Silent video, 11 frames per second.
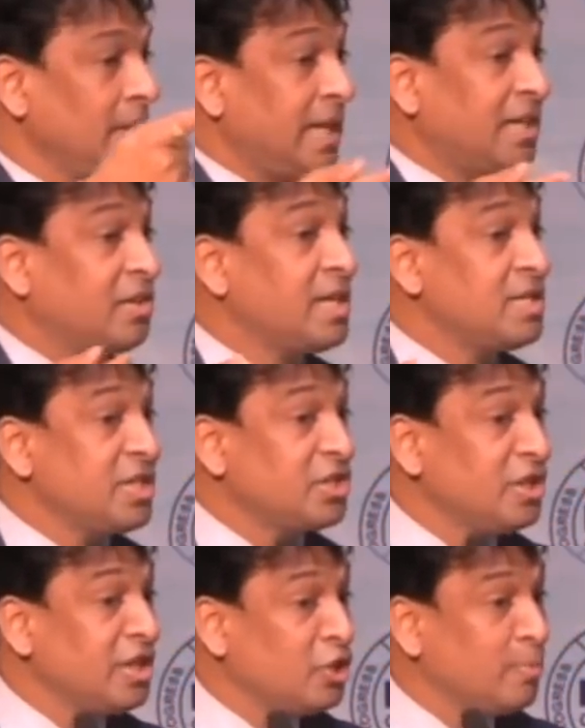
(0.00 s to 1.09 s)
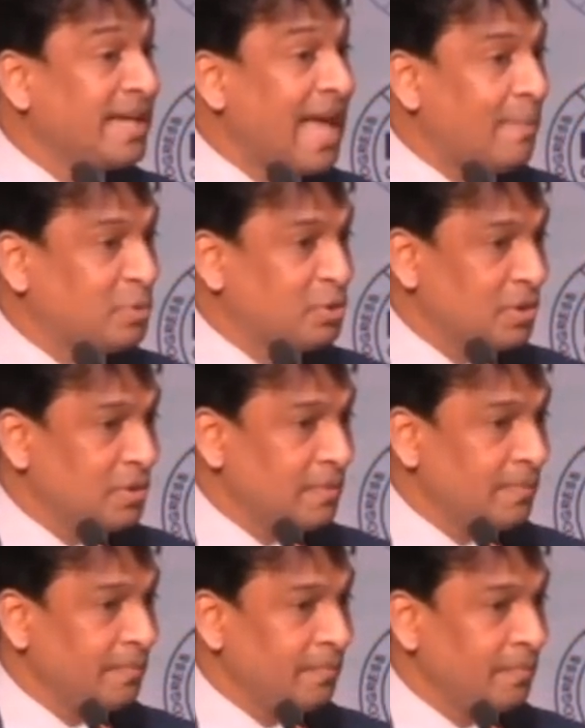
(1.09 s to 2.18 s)
That transaction need to be captured.
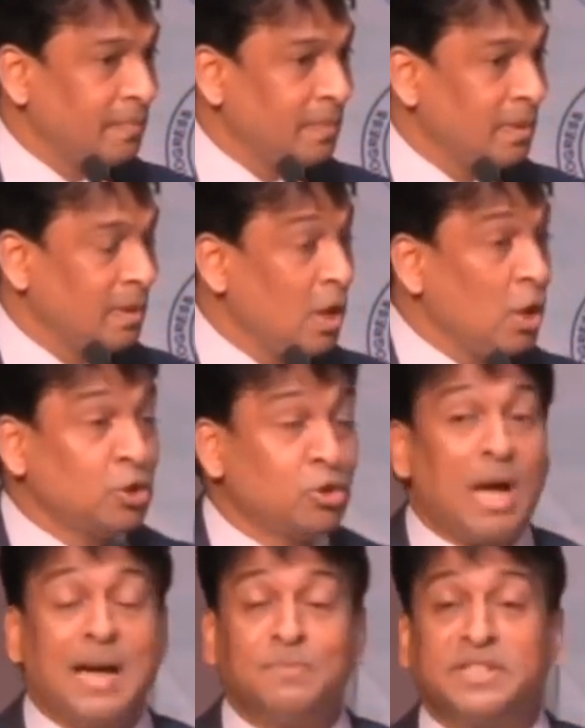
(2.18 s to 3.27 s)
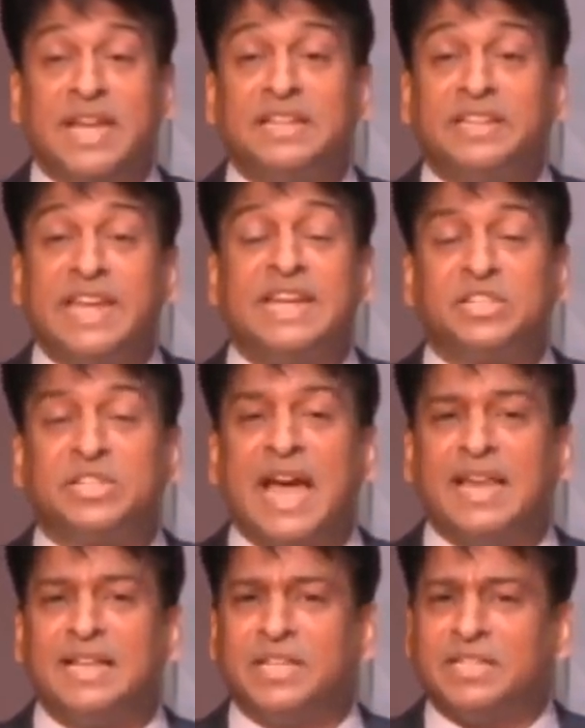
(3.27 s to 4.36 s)
So I'm saying these
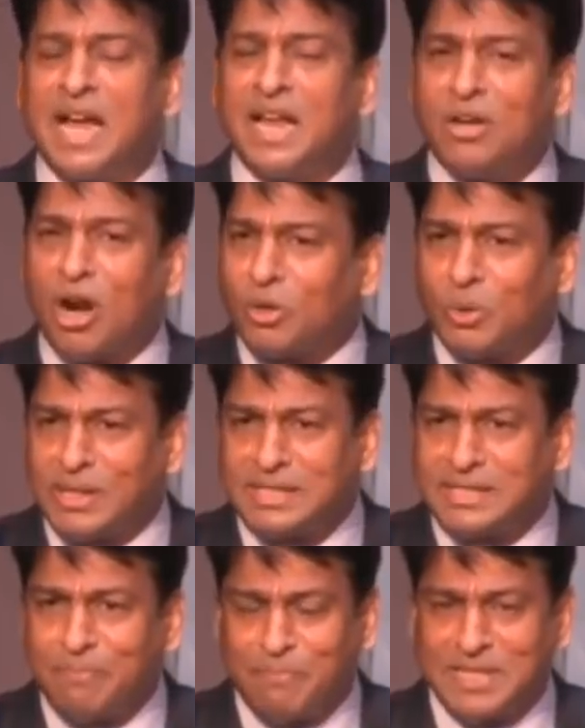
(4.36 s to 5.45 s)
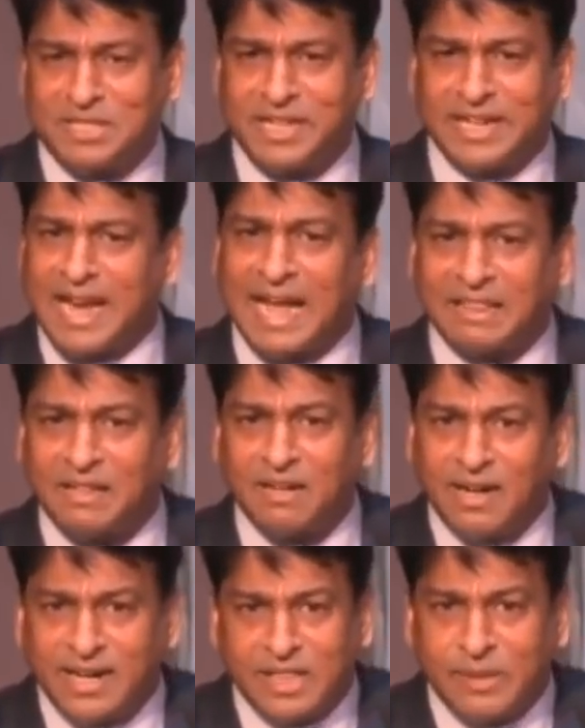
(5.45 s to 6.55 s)
challenges are not only simplistic
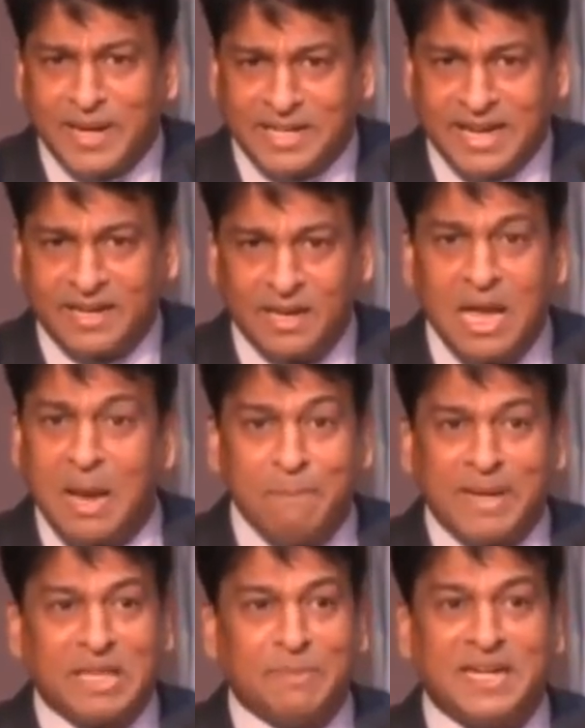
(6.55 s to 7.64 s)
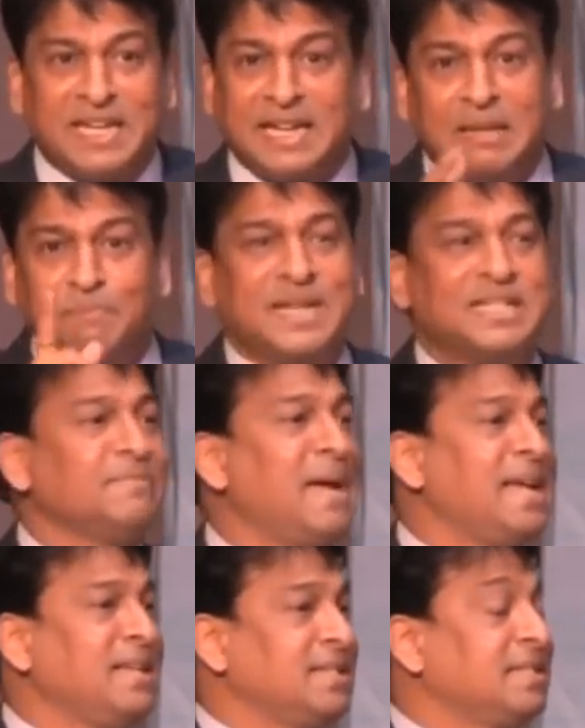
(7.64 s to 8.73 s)
arithmetic, mathematical plus
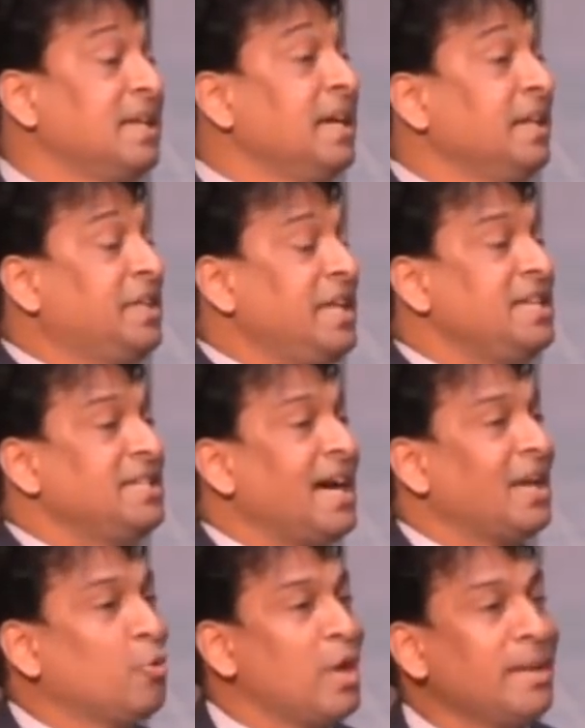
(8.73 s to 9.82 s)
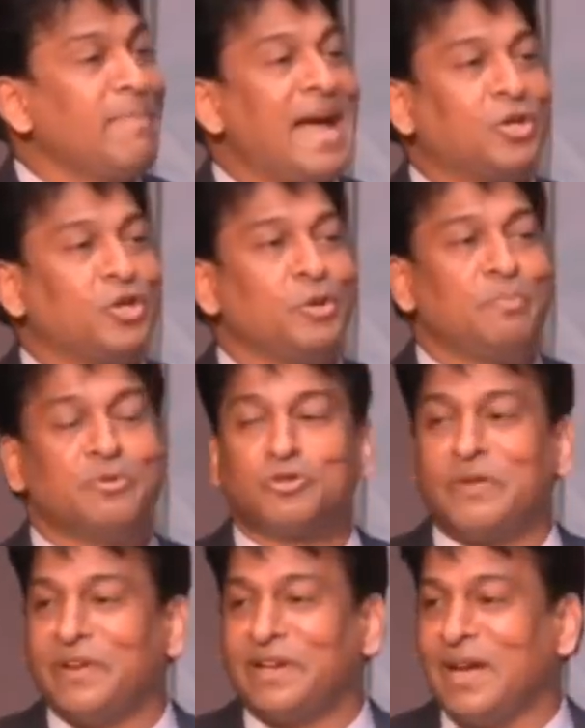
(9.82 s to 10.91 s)
minus. These are going back to your books
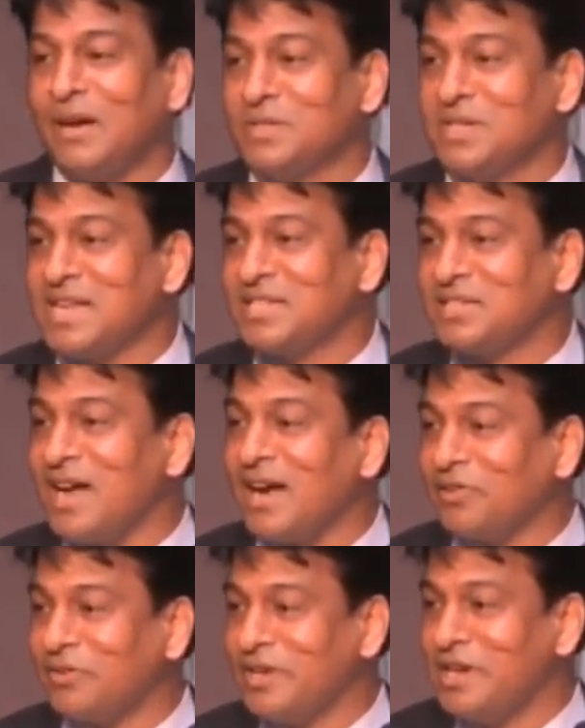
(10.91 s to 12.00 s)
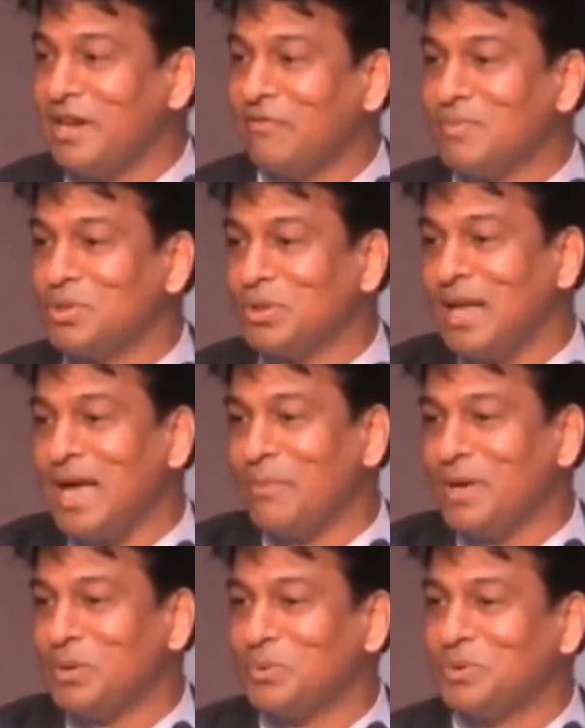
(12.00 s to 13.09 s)
of accounts and start reading from July
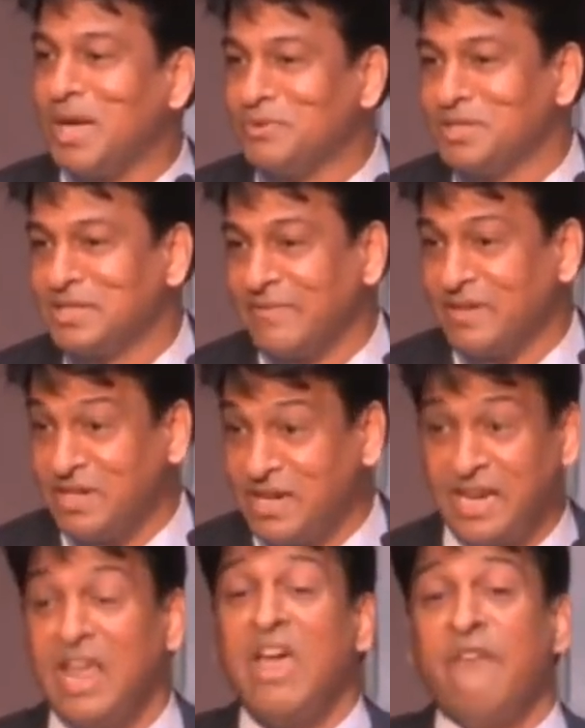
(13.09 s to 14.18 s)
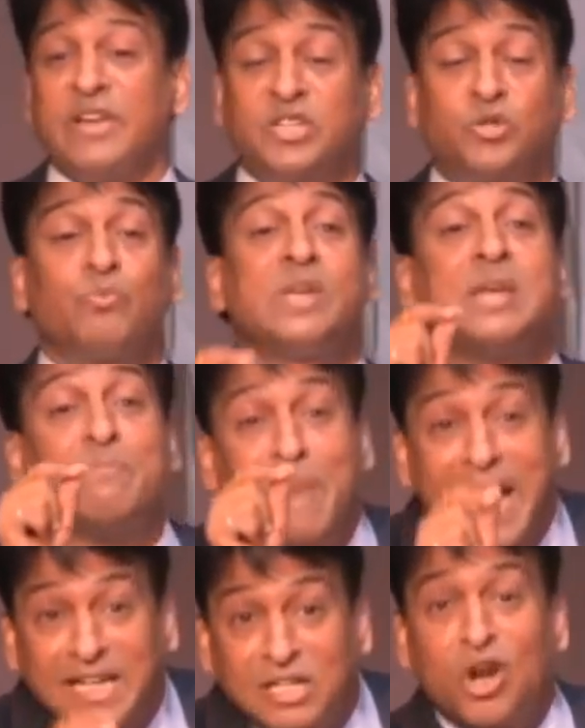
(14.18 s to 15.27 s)
1, 2017, which we
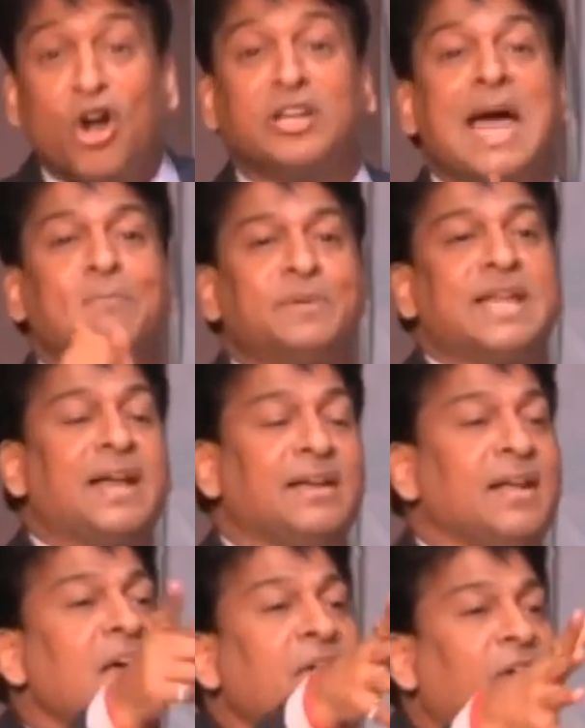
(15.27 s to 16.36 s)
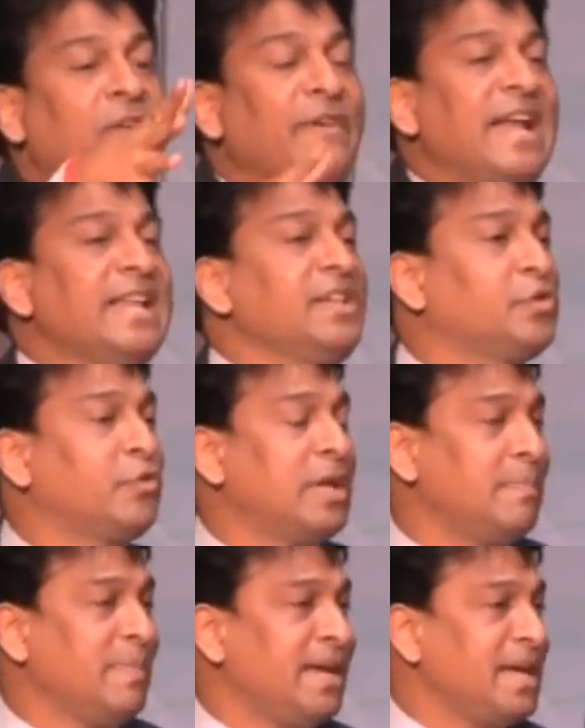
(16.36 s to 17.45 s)
might not have done for filing
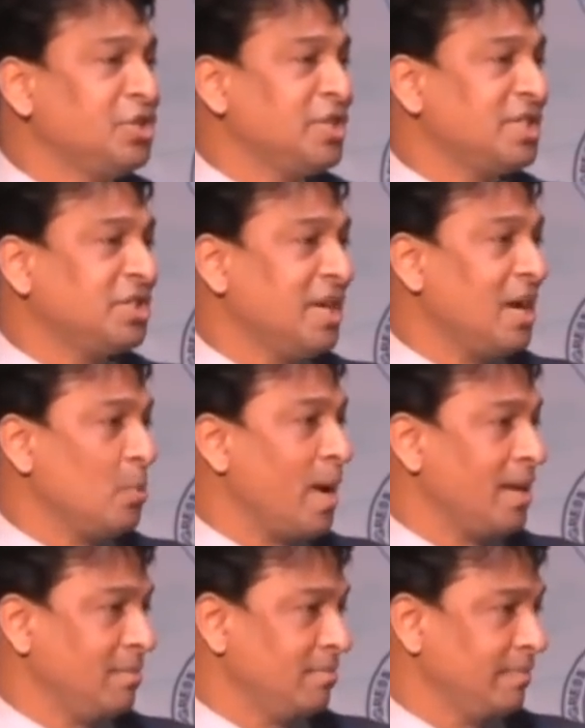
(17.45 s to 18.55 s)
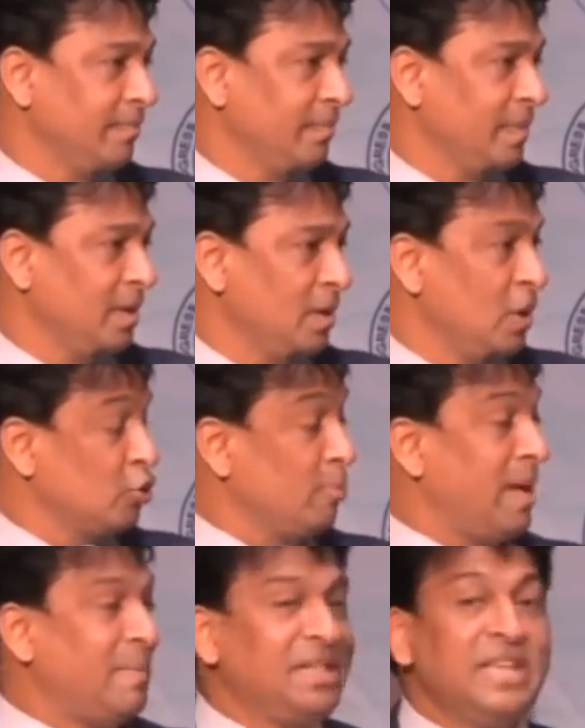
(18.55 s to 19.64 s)
3B and GSTR 1. So
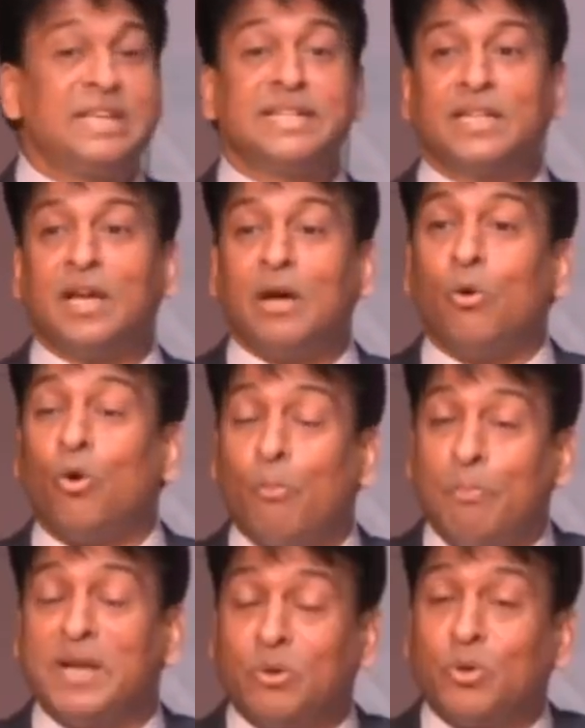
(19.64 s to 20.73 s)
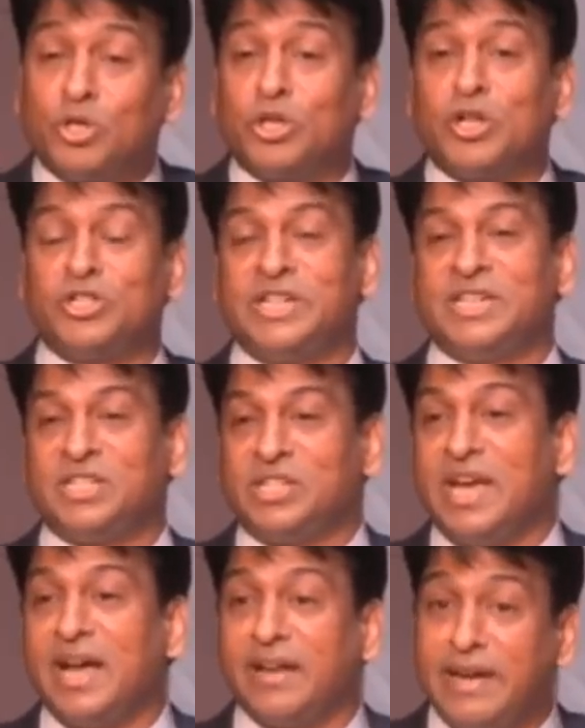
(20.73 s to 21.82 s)
maybe these are the open question on
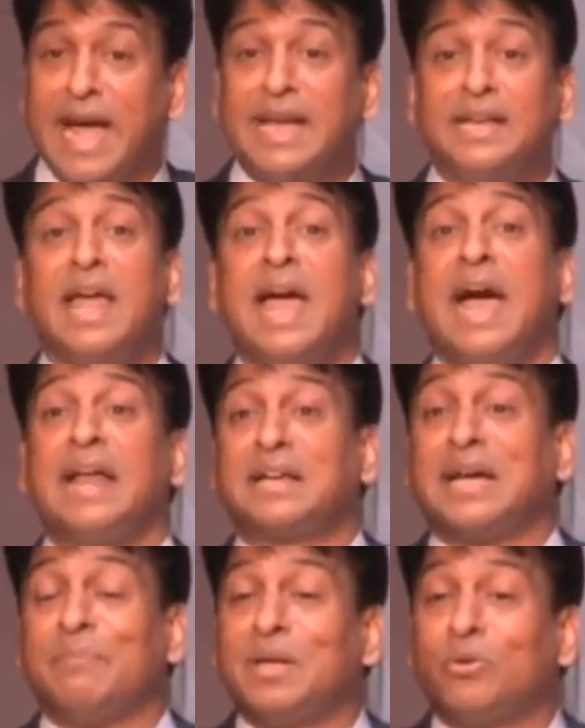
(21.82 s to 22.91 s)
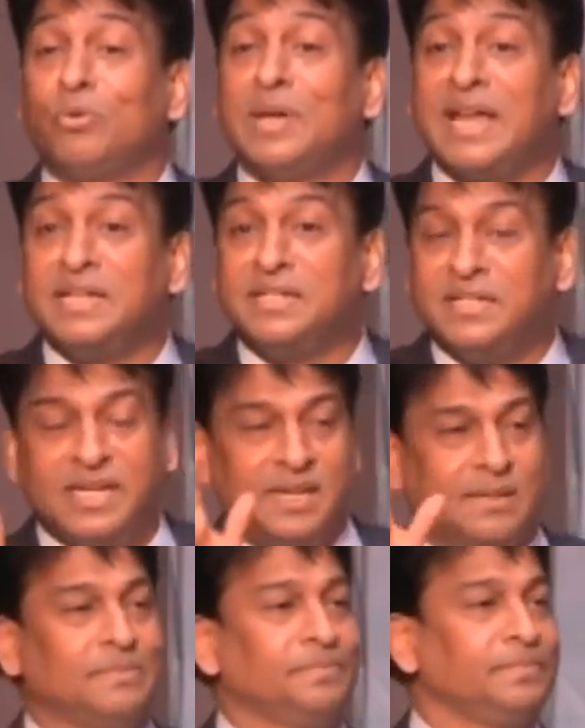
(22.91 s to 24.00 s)
GSTR 9 and coming to 9C.